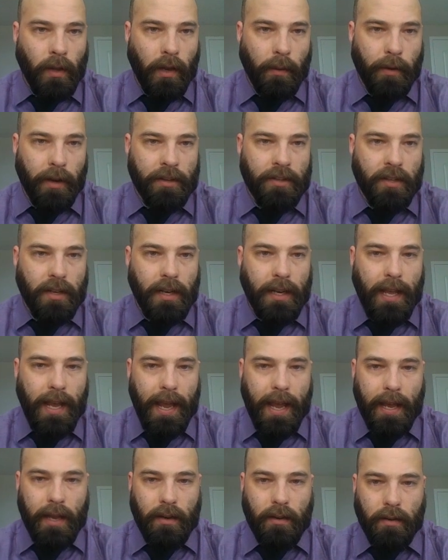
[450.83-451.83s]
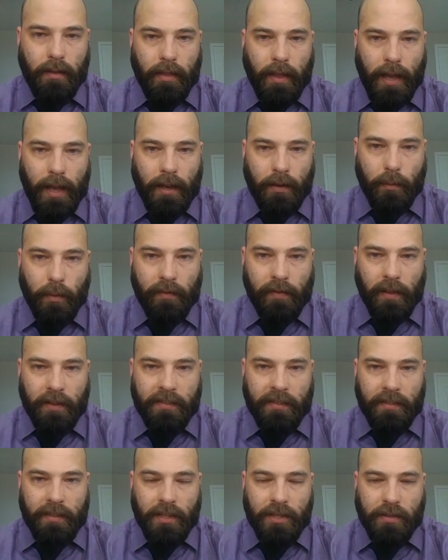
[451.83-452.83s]
we're actually going to end that. We've
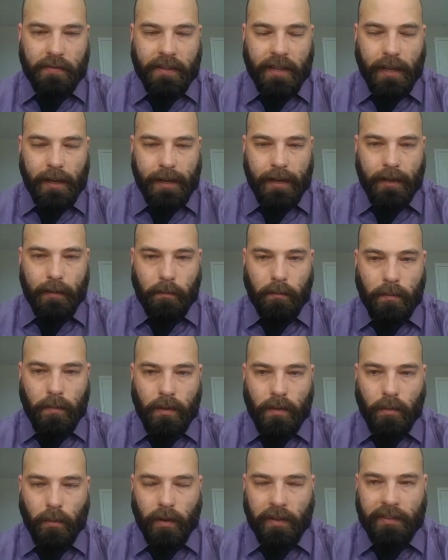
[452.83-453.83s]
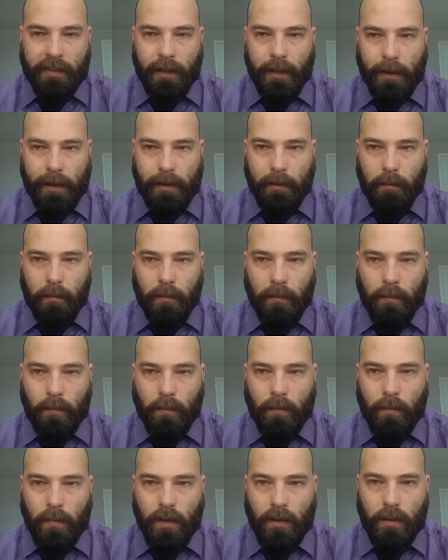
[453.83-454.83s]
lost the siege of Kerim. Where's Kerim?
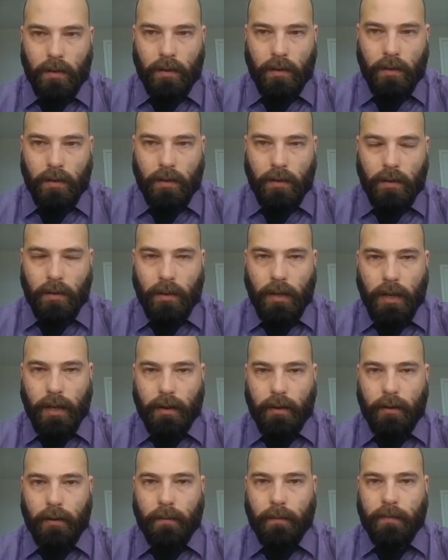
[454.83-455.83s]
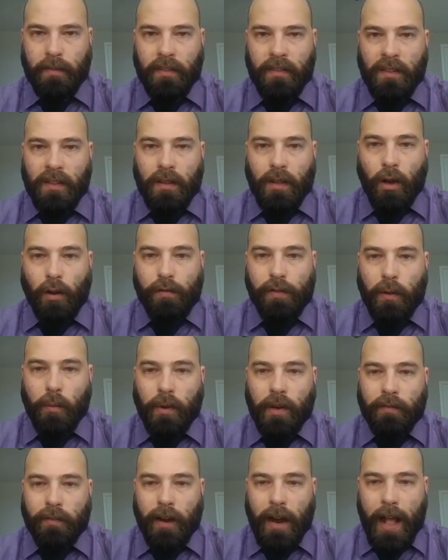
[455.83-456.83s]
I don't know. Hopefully
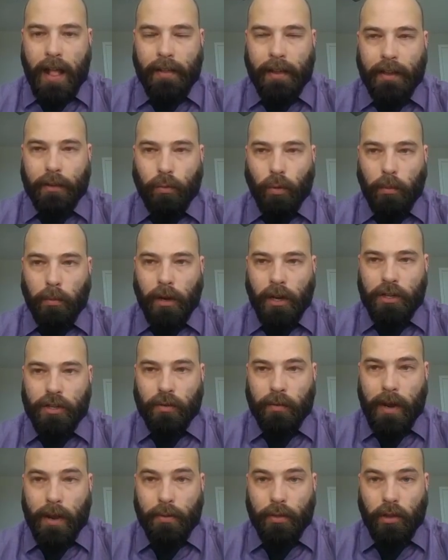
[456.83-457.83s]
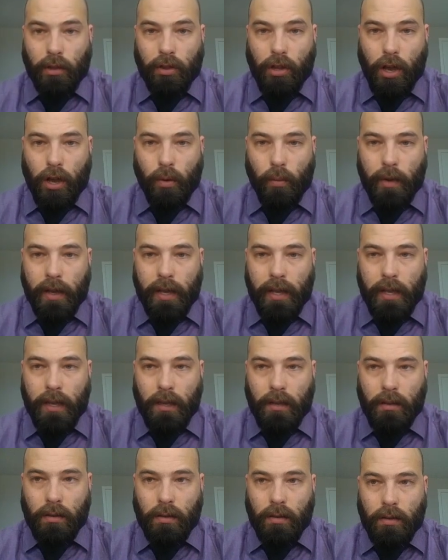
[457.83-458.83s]
one of our allies will march around the long
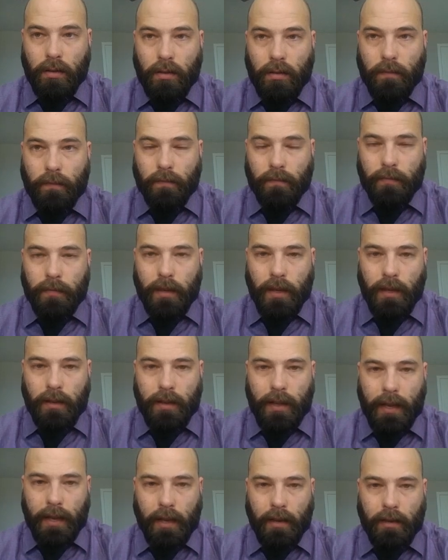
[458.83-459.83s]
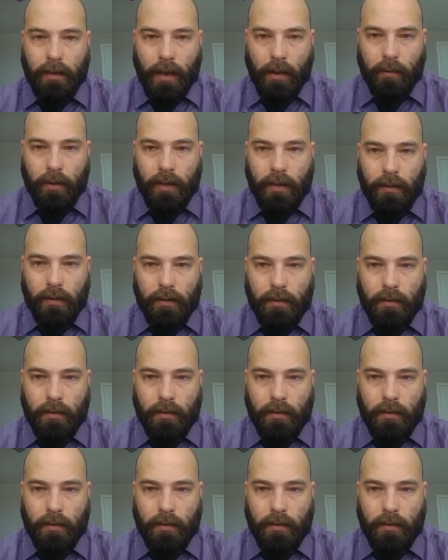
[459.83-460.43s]
way and take it down here.